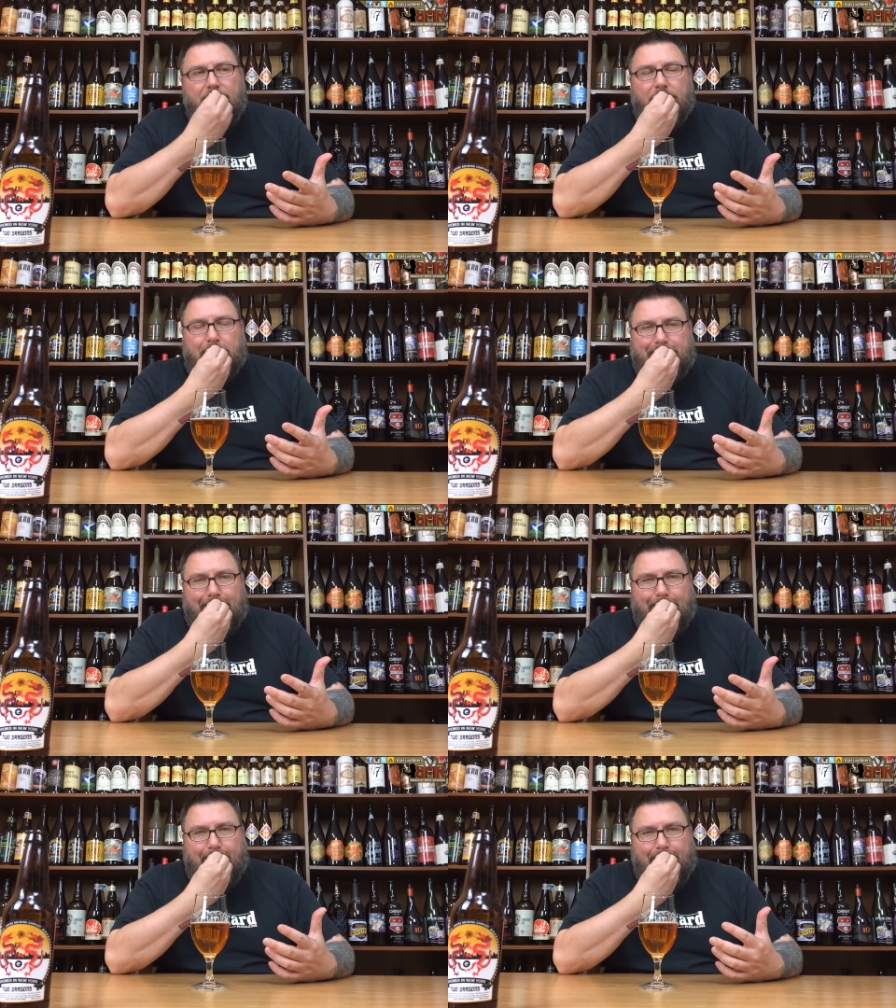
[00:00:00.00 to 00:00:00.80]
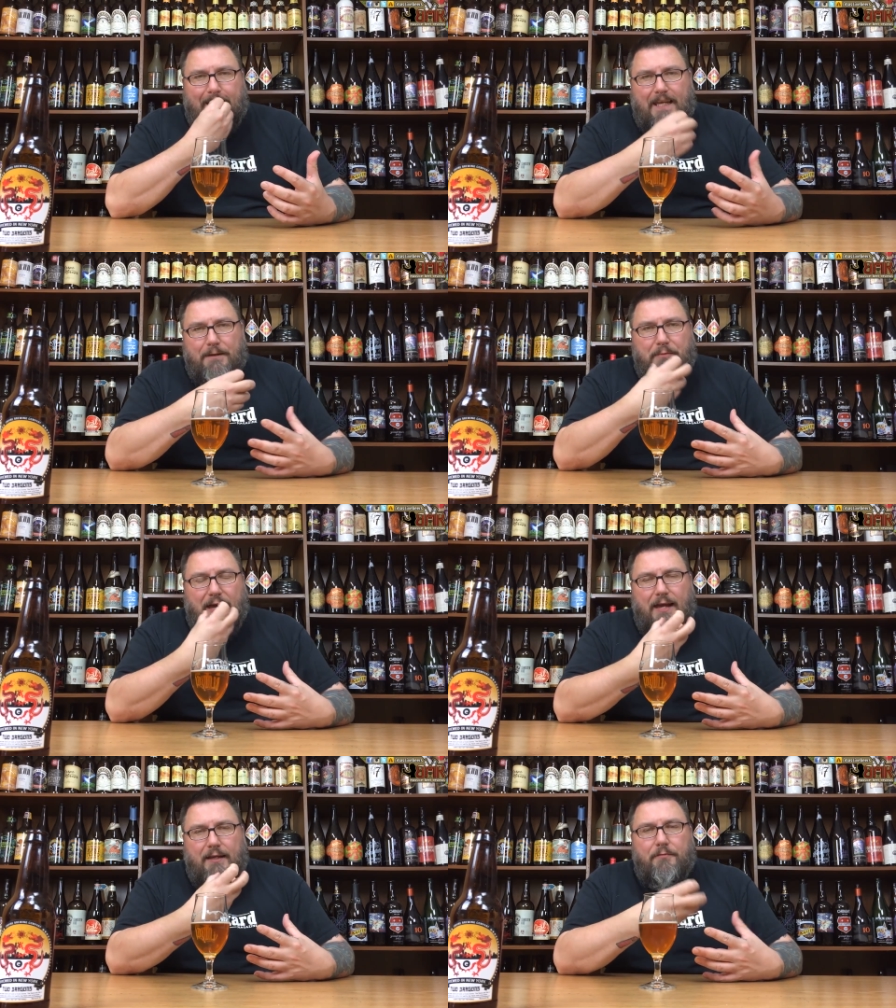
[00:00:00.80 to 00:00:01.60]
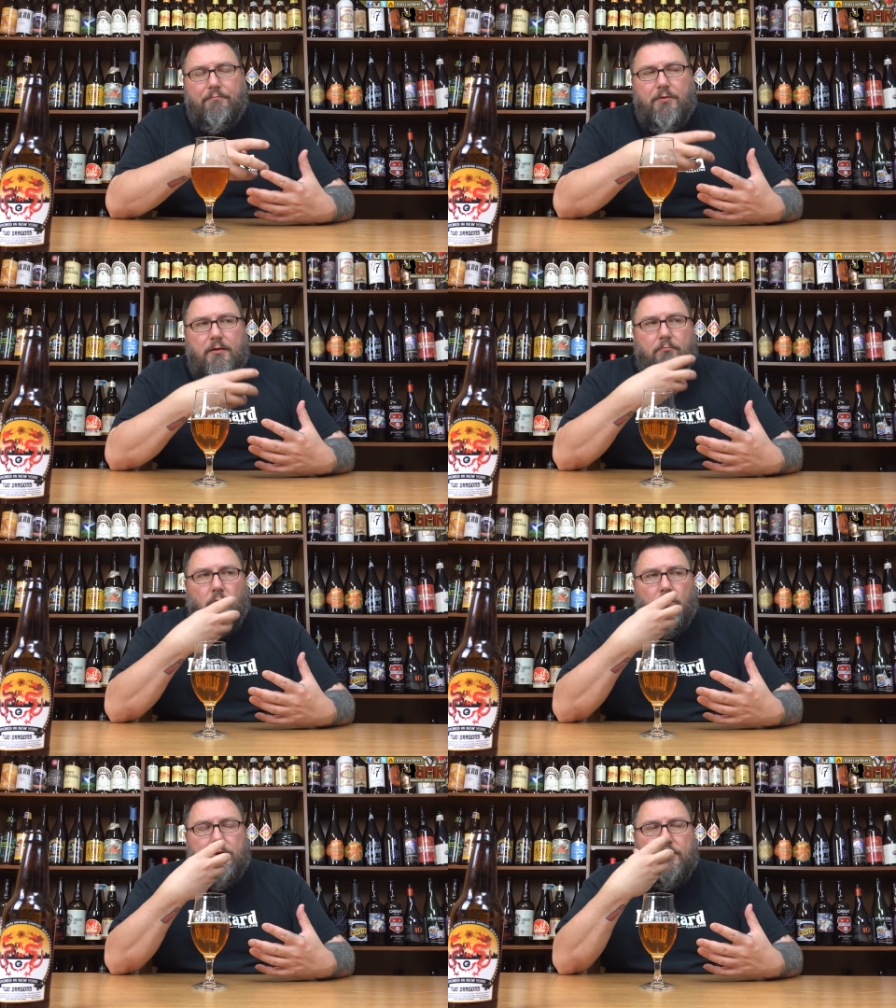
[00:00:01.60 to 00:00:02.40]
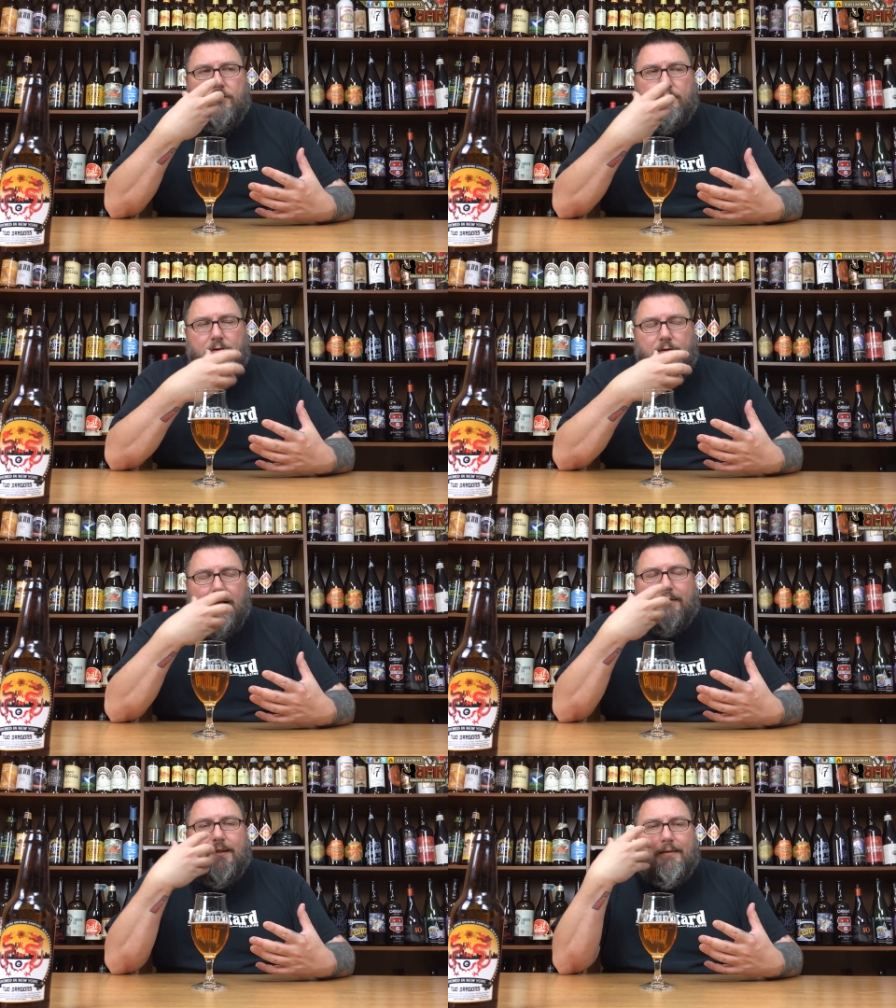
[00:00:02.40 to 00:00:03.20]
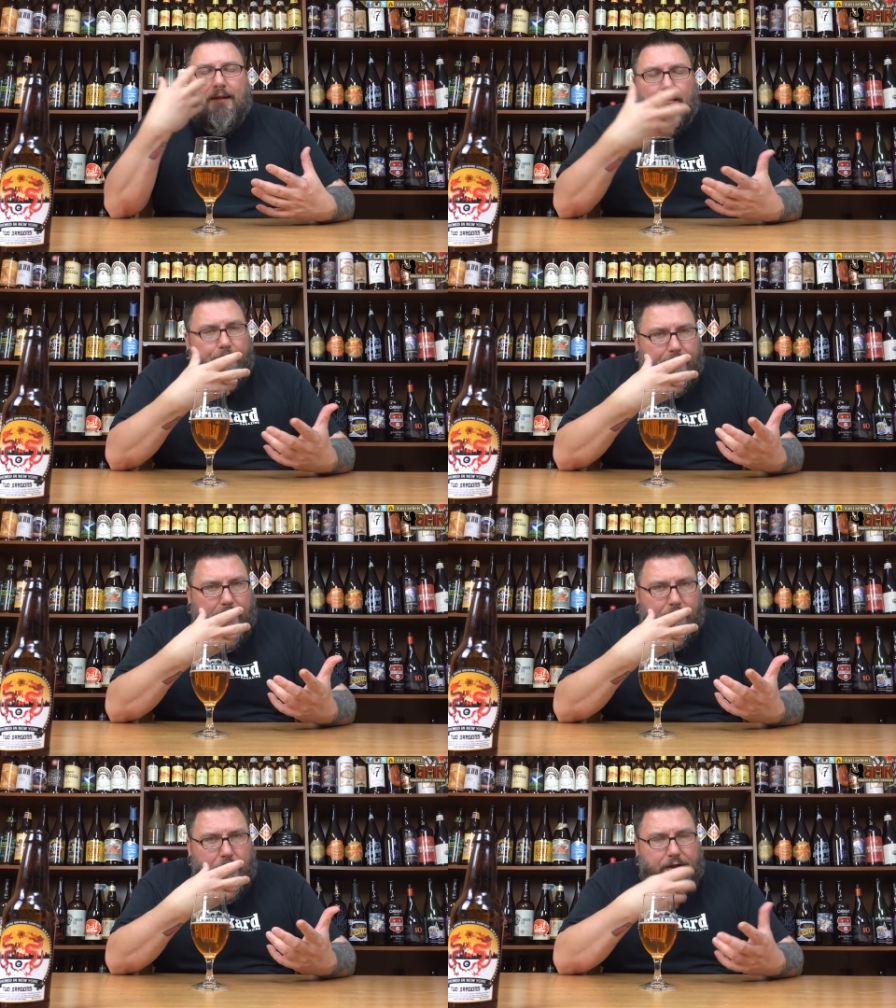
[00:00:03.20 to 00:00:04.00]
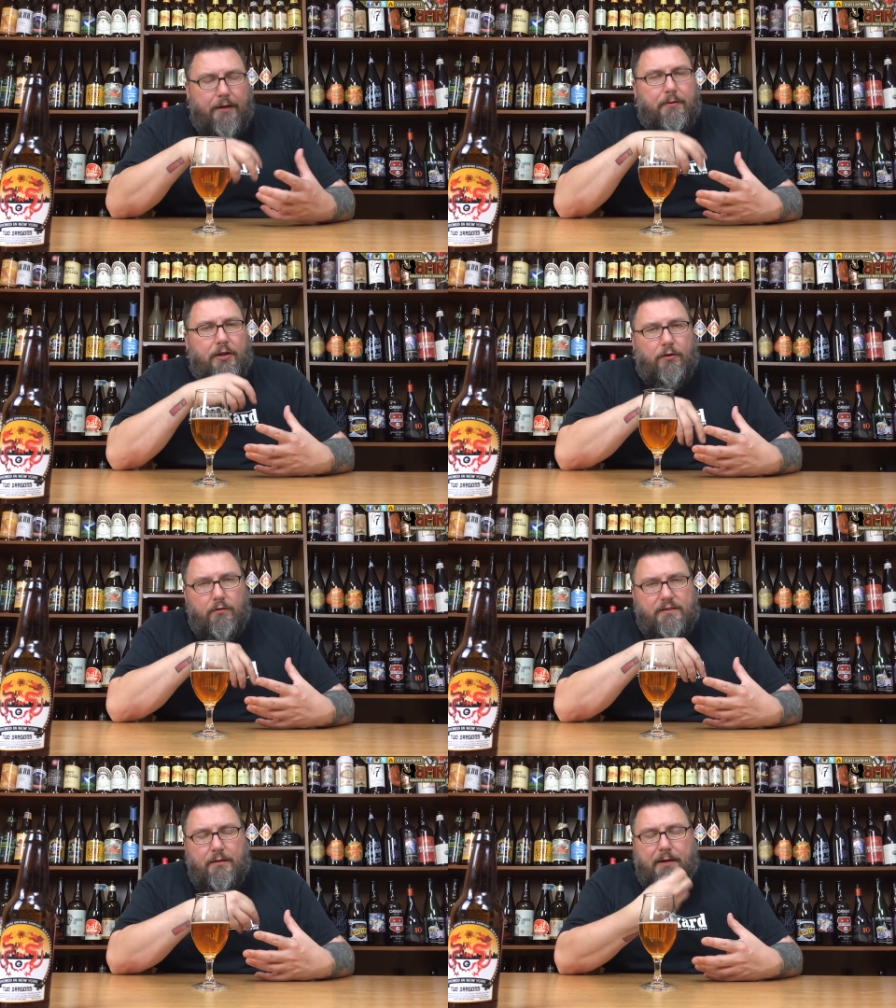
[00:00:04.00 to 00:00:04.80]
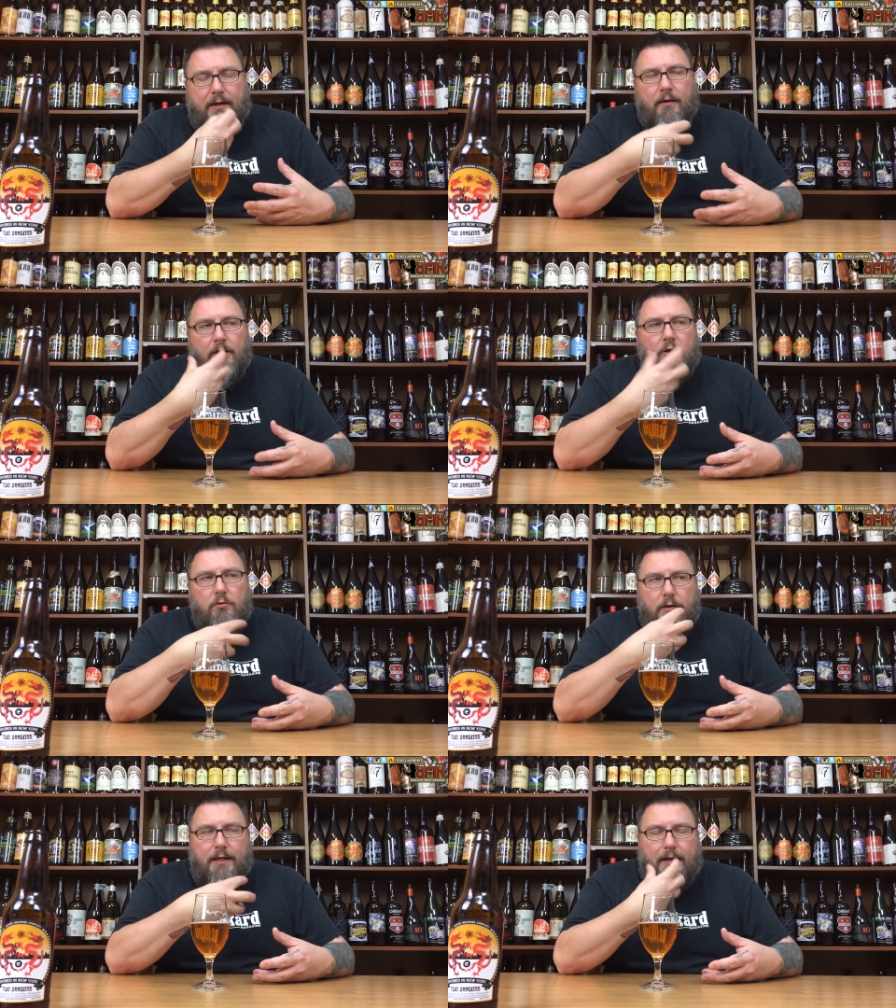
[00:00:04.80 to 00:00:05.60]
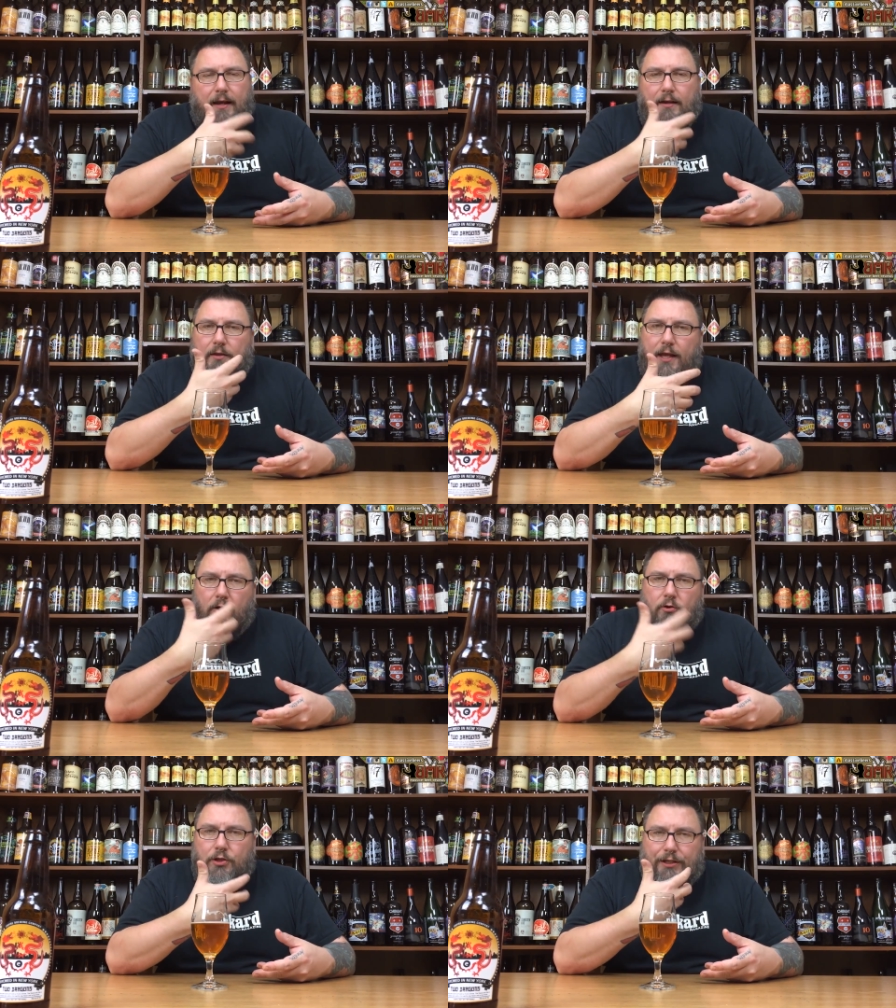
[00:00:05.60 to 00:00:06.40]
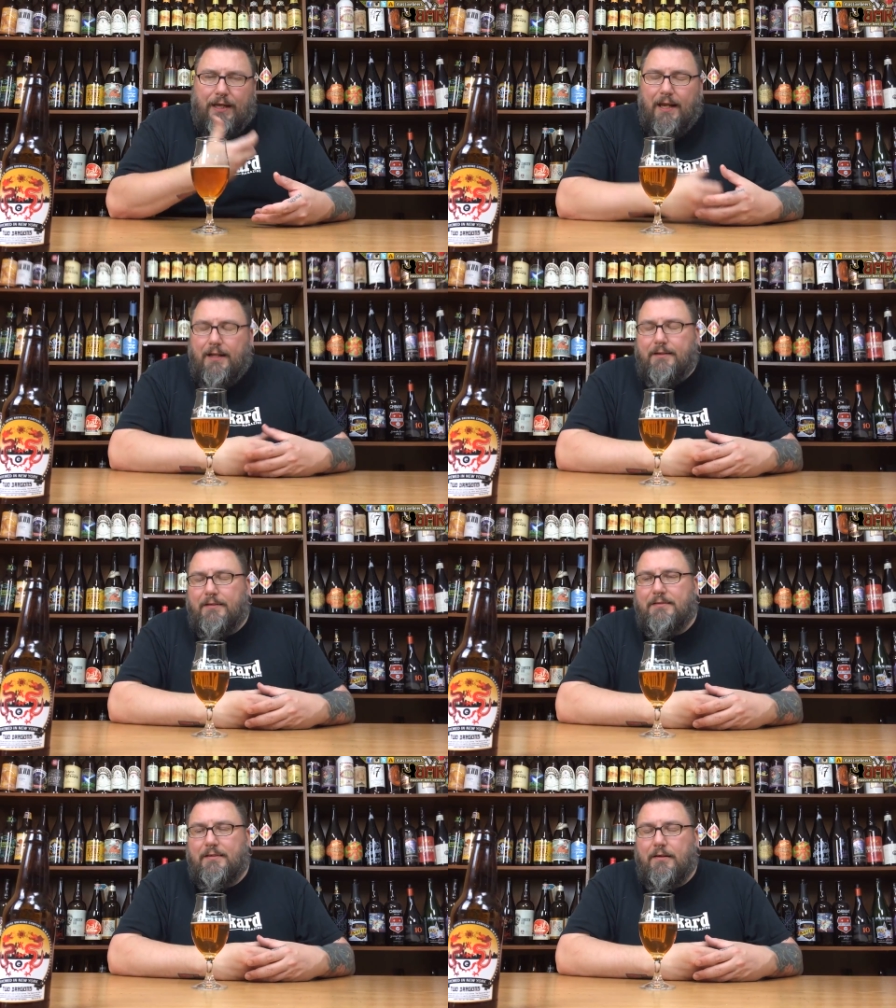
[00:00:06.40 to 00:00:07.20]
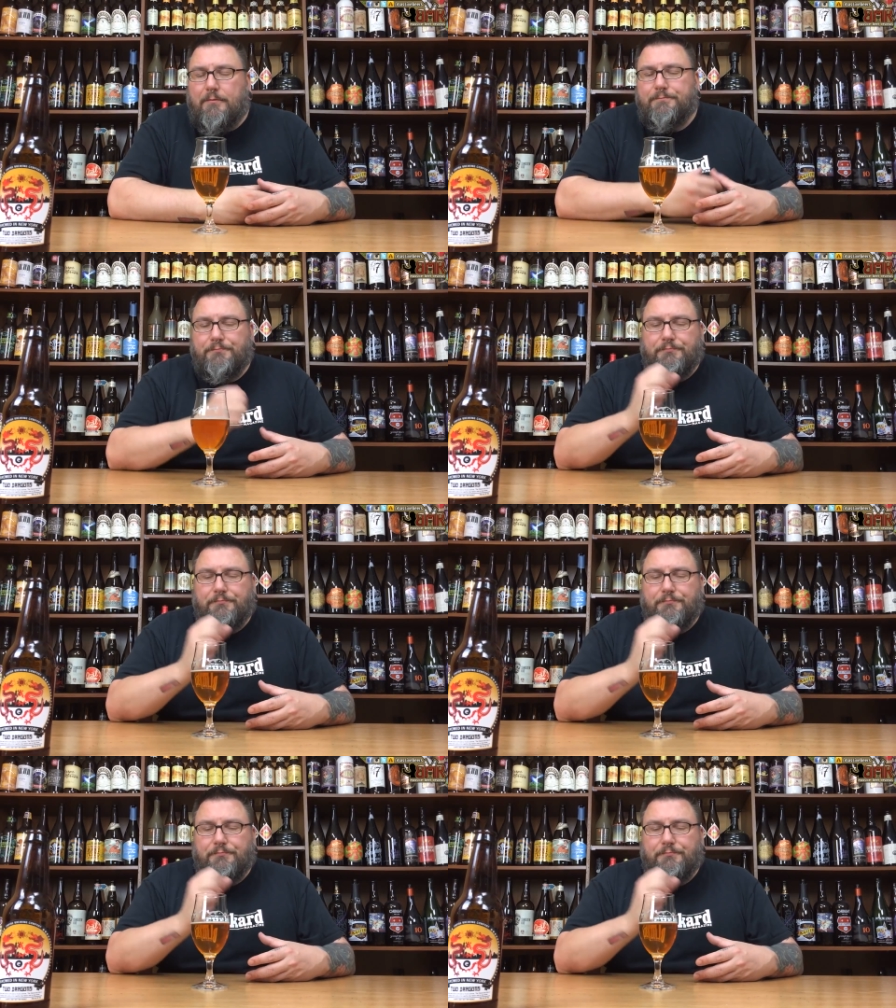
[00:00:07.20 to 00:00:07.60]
or suck on a tea bag and more than not the intense flavor of the tea, but a used tea bag where you're getting that like earthy tannicness in there.